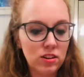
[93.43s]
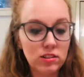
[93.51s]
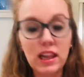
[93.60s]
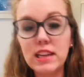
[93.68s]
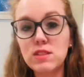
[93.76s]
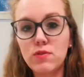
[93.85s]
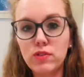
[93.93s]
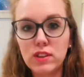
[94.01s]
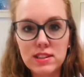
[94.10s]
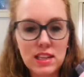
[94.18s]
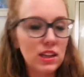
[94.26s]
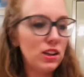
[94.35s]
or less
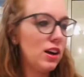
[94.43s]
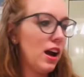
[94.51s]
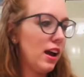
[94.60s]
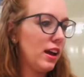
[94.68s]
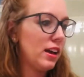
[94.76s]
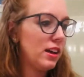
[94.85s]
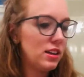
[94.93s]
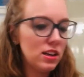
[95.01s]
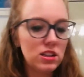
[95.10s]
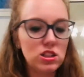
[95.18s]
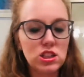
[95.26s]
frizzier and